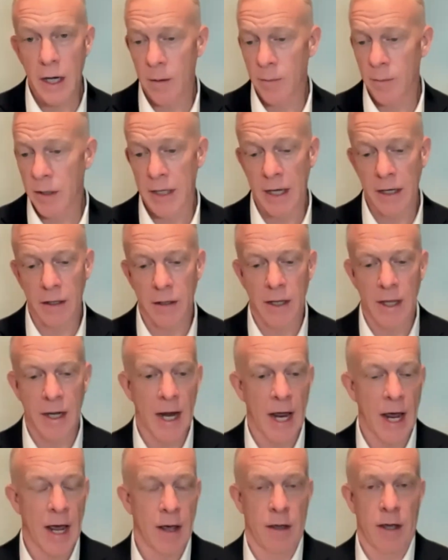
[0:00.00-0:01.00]
mean
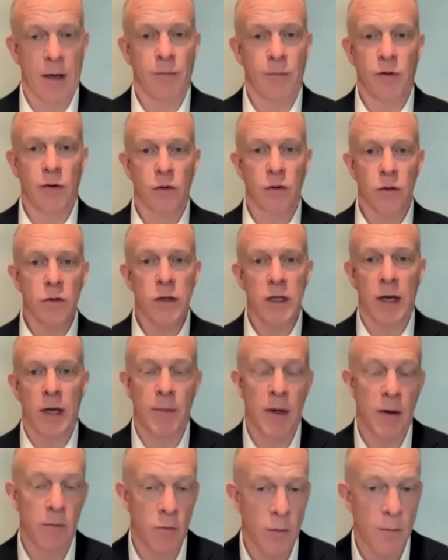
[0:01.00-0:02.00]
absolutely. I
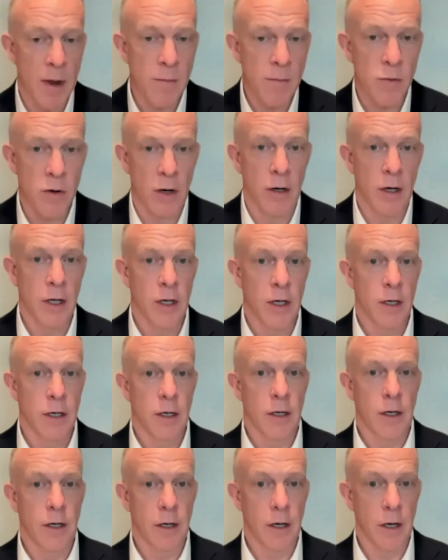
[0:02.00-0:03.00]
mean, remember,
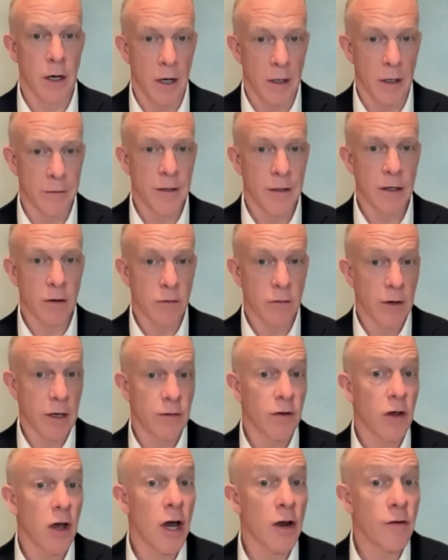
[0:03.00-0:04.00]
content
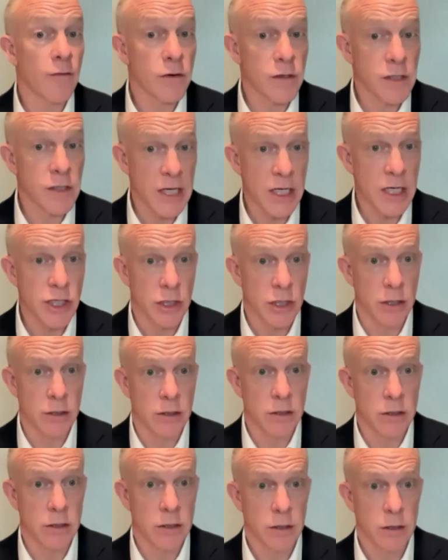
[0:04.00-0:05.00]
creates
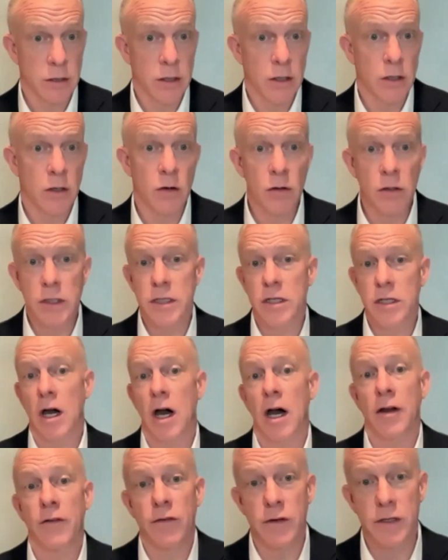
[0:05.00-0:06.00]
conversations. The goal is
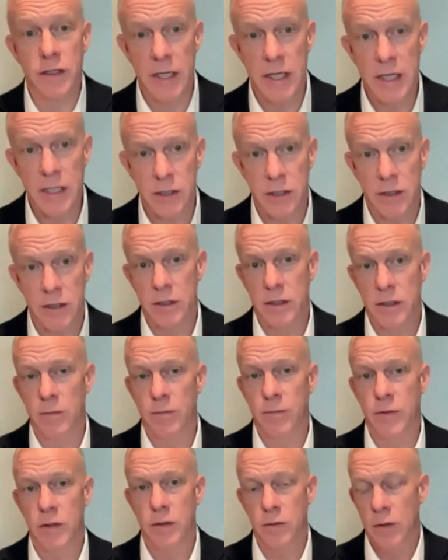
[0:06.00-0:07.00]
conversations
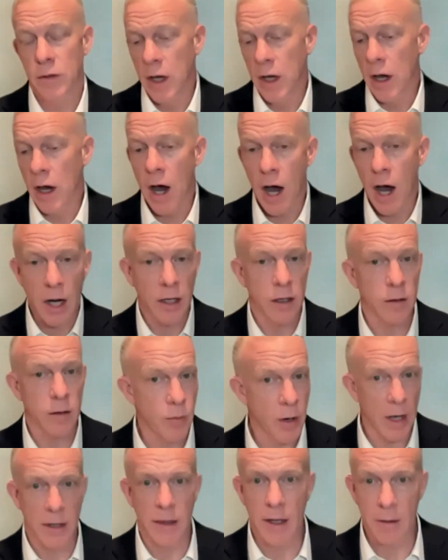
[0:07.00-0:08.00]
to
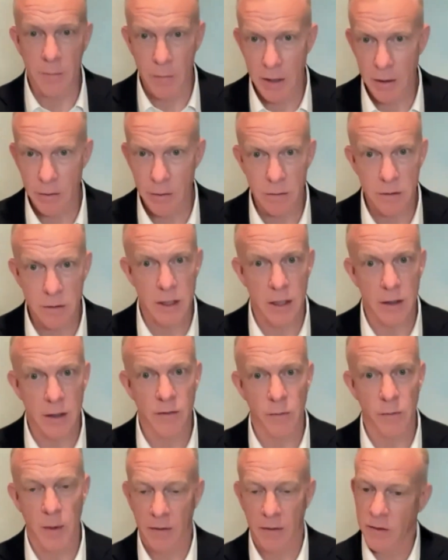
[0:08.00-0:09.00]
occupy that mental shelf
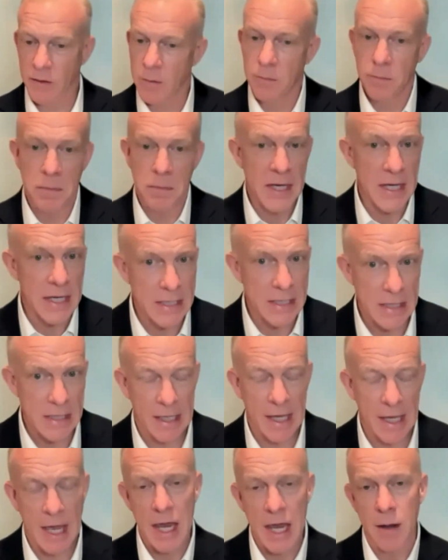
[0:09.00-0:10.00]
space, to be in the
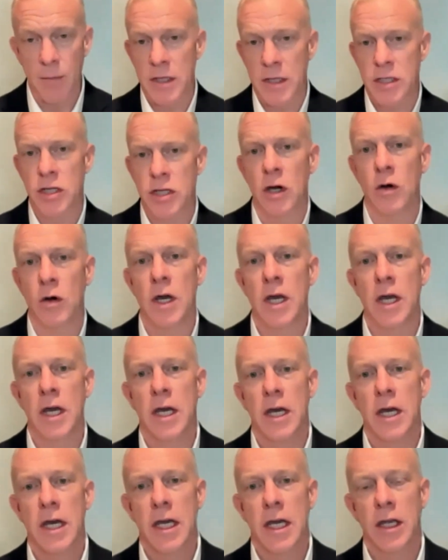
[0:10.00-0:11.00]
game. And so,
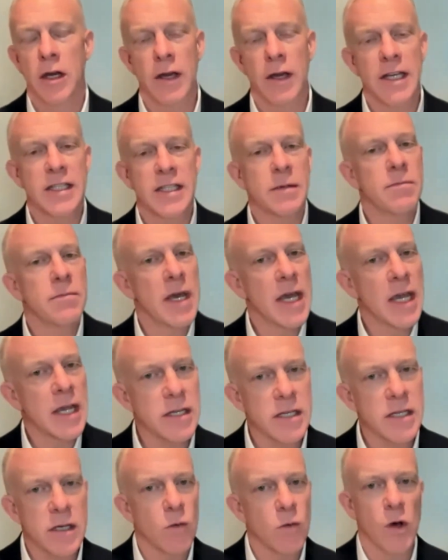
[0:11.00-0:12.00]
it's
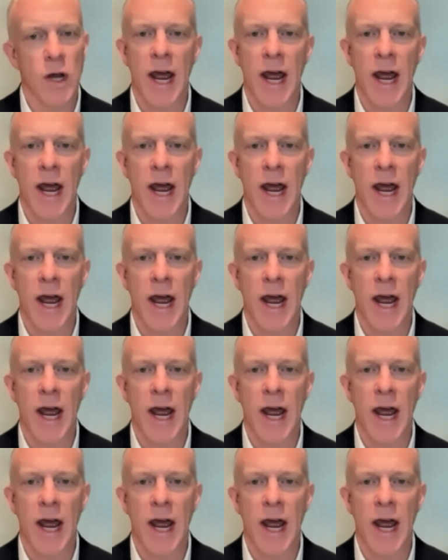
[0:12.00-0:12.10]
amazing what